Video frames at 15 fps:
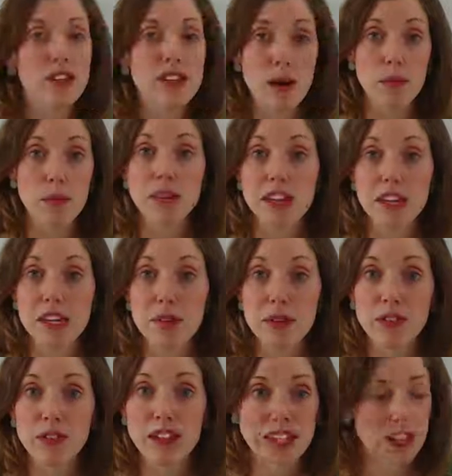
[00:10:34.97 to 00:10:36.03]
numbers that can
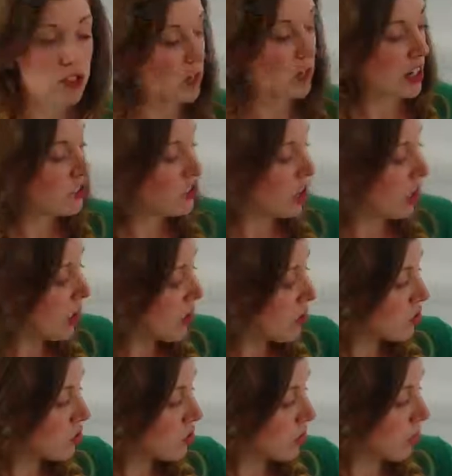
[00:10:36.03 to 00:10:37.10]
be written as a ratio.
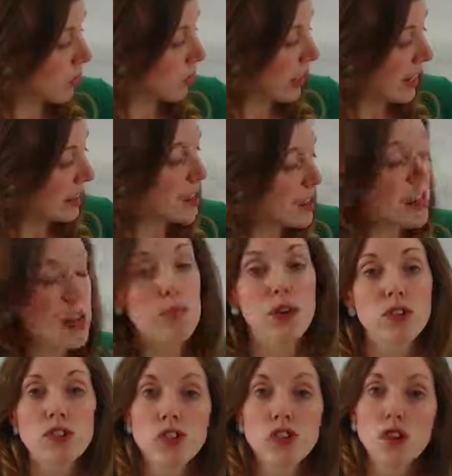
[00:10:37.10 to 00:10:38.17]
So like the
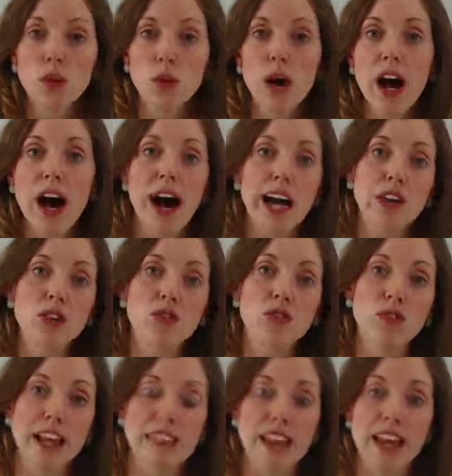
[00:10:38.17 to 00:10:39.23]
number 2, I could
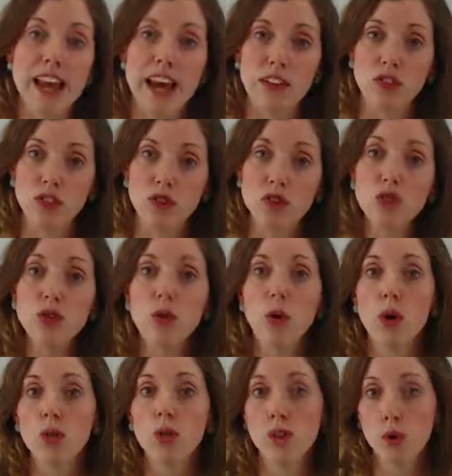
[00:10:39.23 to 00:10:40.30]
write that as
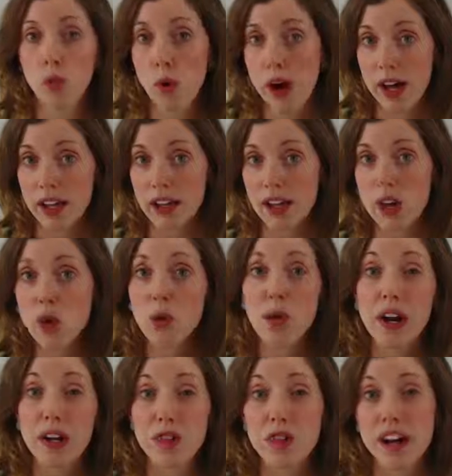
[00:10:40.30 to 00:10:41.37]
2/1, or
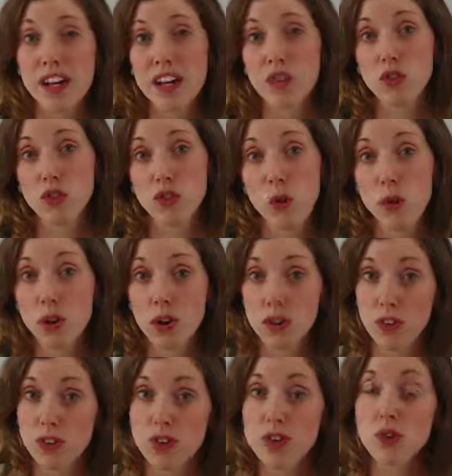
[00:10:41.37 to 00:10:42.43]
I could write it as
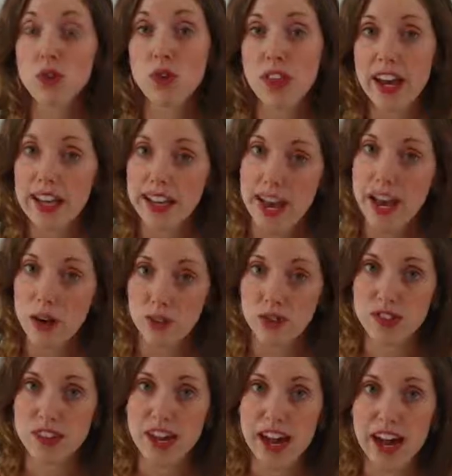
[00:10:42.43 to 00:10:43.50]
4/2. So that
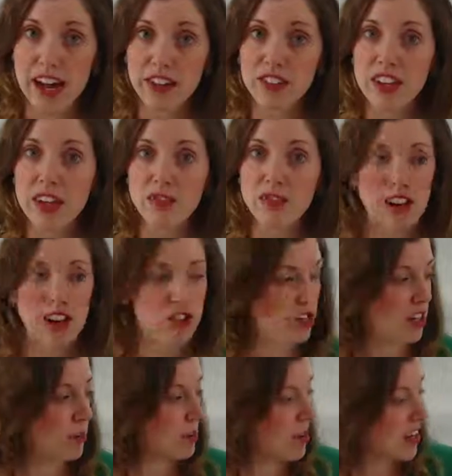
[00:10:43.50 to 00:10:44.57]
counts as a rational
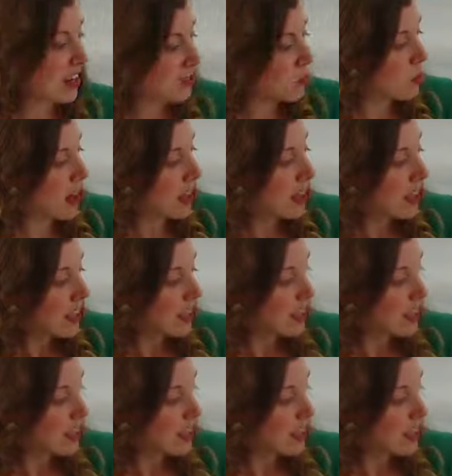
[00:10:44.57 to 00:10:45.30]
number. That's why